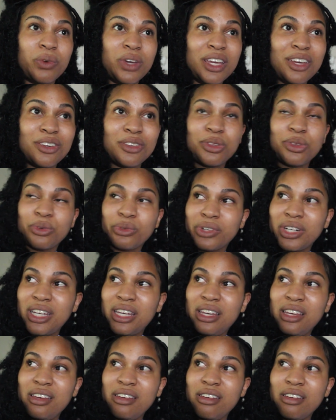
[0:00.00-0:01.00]
week
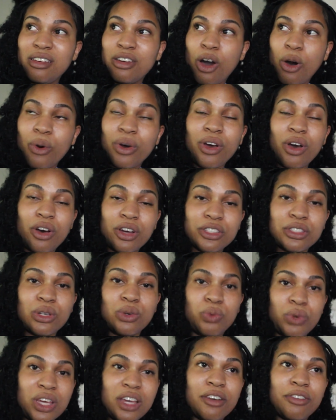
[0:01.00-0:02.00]
three going on
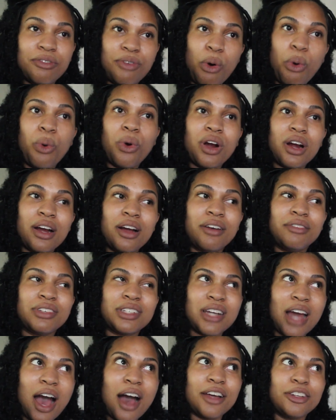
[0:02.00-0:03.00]
to week four of
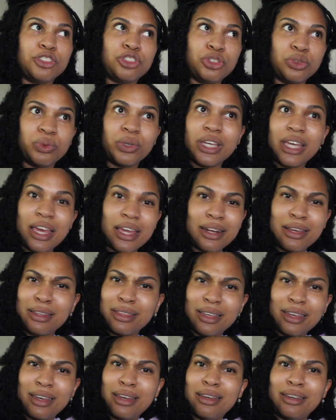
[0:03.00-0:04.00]
not doing
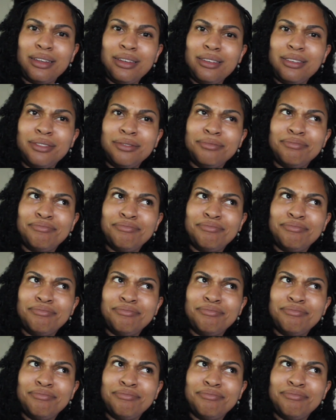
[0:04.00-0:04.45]
anything.